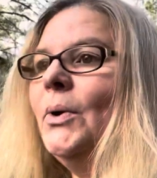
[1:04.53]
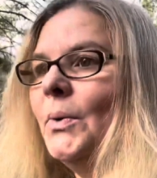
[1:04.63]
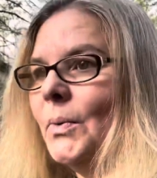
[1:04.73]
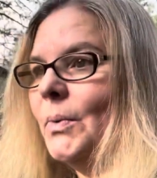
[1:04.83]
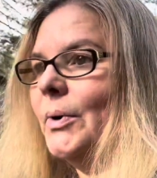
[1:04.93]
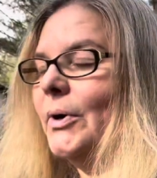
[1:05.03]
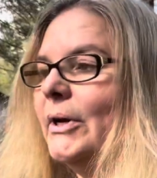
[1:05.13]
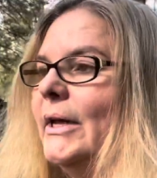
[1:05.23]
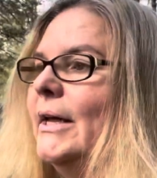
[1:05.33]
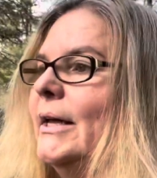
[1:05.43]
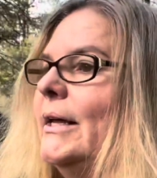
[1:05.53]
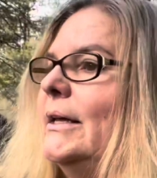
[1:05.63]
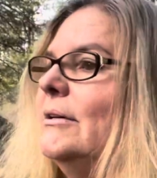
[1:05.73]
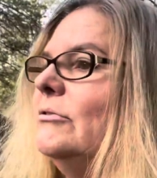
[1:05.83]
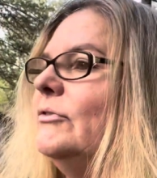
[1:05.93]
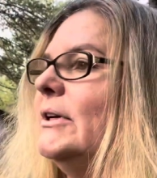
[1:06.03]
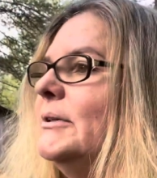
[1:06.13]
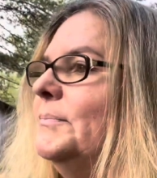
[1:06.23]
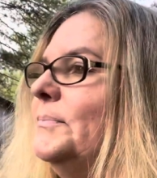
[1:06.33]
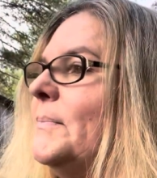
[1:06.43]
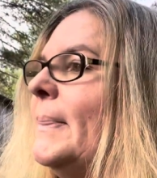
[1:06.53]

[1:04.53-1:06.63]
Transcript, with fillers: or if um,